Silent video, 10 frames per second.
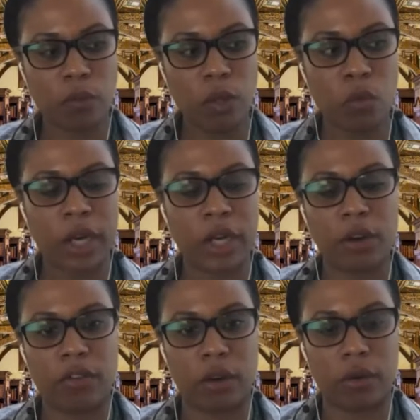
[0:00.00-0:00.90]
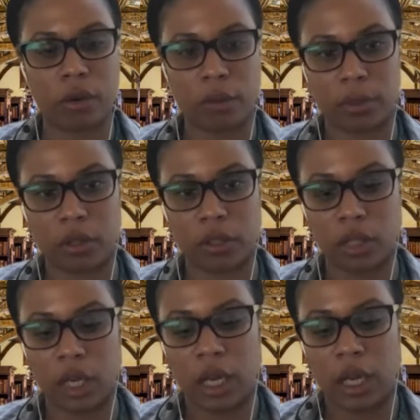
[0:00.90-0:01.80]
render vulnerable
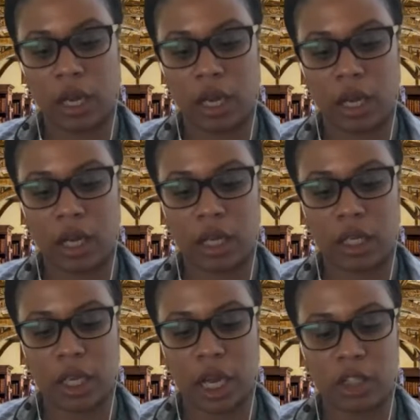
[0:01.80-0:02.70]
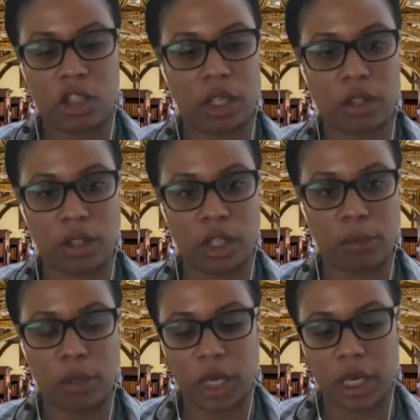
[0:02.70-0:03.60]
unsheltered
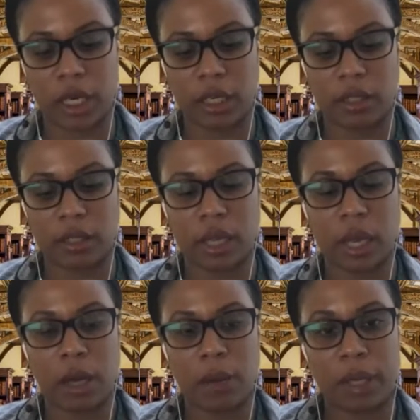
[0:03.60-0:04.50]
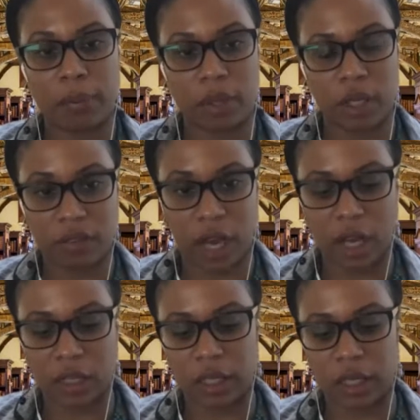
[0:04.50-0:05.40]
communities, people of
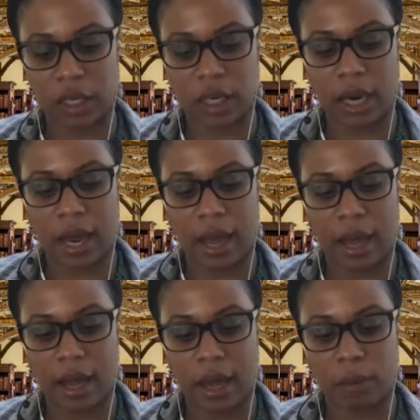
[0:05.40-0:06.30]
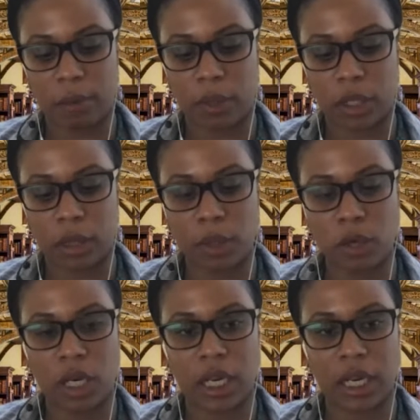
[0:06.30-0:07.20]
color,
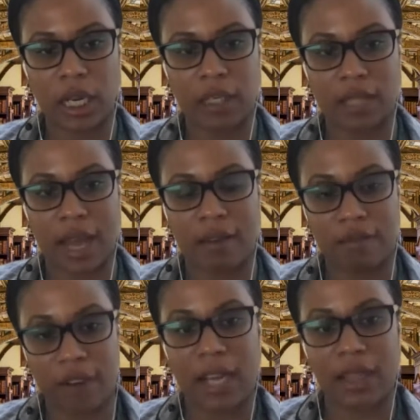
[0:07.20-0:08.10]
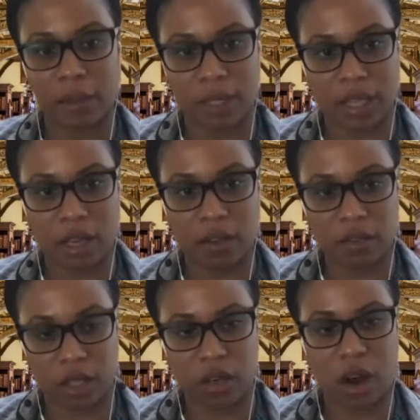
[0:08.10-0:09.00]
communities that find themselves
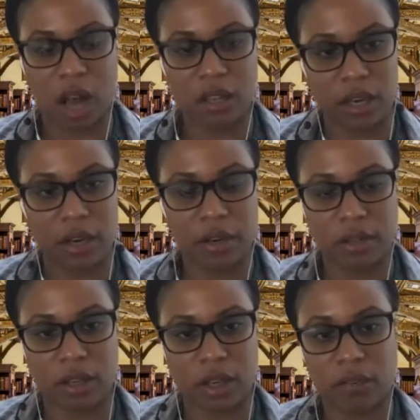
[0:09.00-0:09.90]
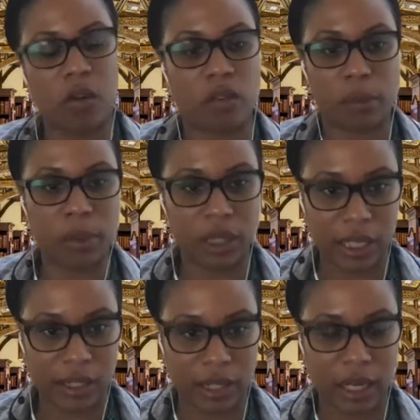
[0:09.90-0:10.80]
in the crosshairs of
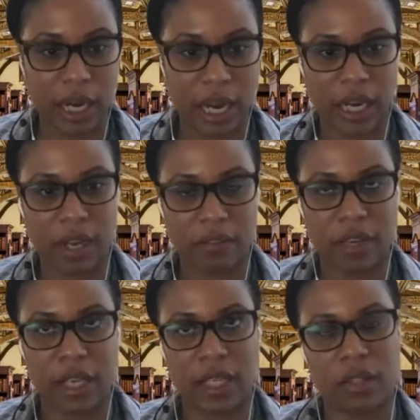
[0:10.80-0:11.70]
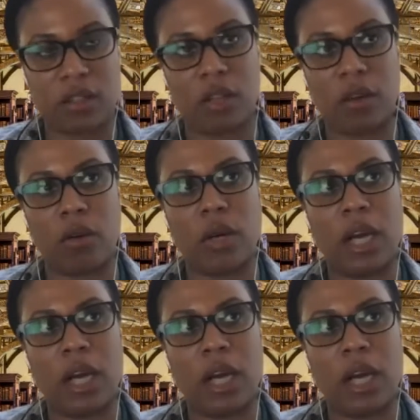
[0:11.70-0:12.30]
over-policing in any event. And so